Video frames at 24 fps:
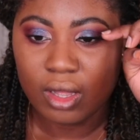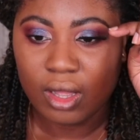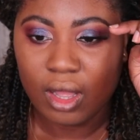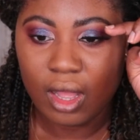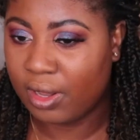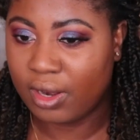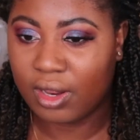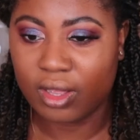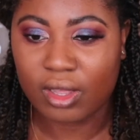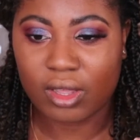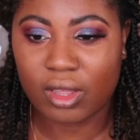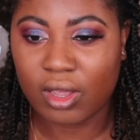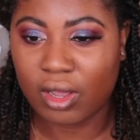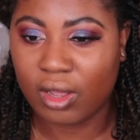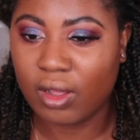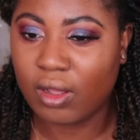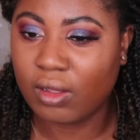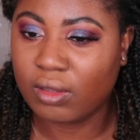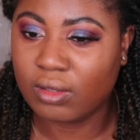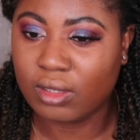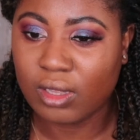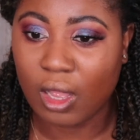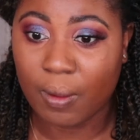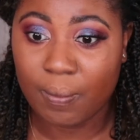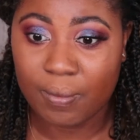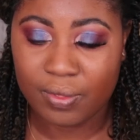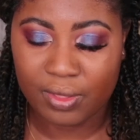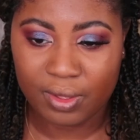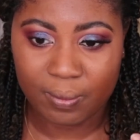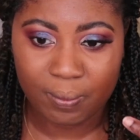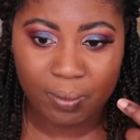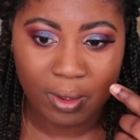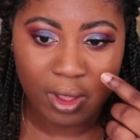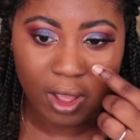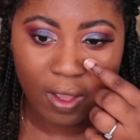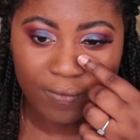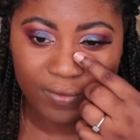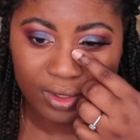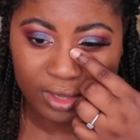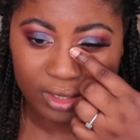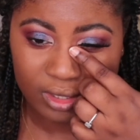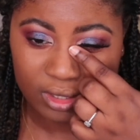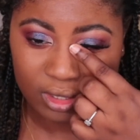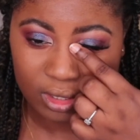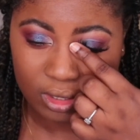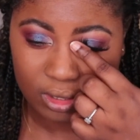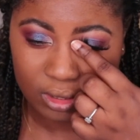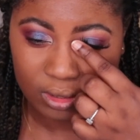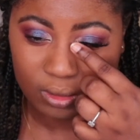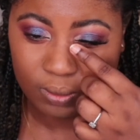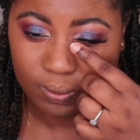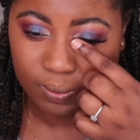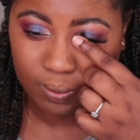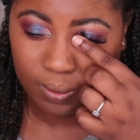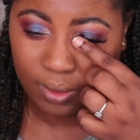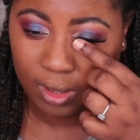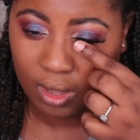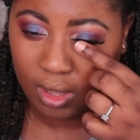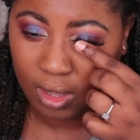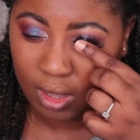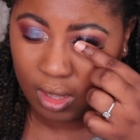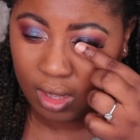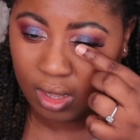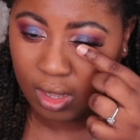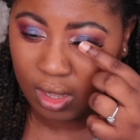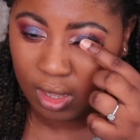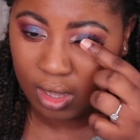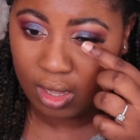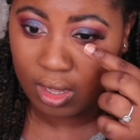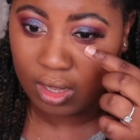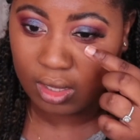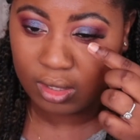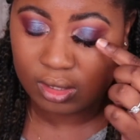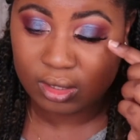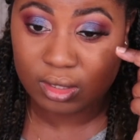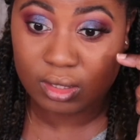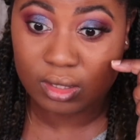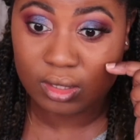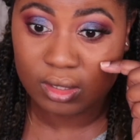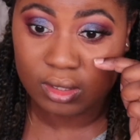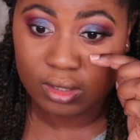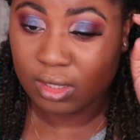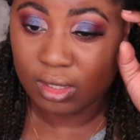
but it curls up in the perfect spot.